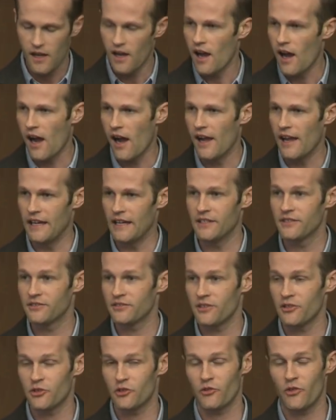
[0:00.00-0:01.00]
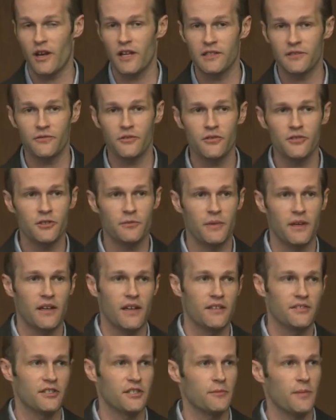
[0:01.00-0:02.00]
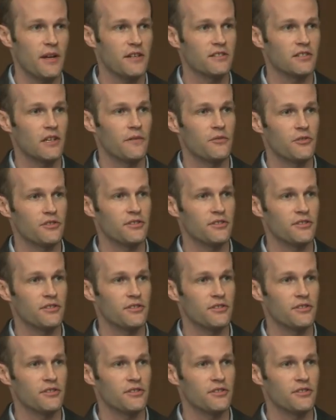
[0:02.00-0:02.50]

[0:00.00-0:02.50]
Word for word: Uh, instant transfers, because especially if you're